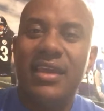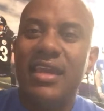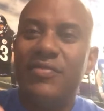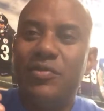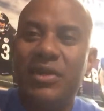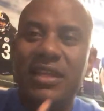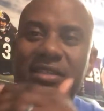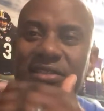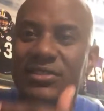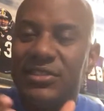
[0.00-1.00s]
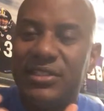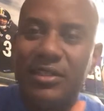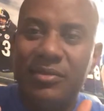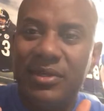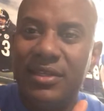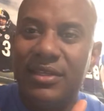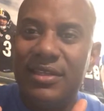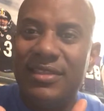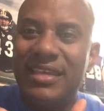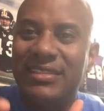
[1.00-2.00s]
Every relationship
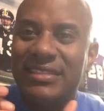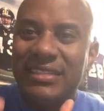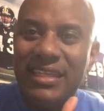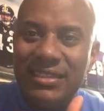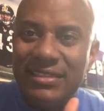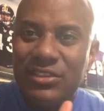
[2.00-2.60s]
that Satan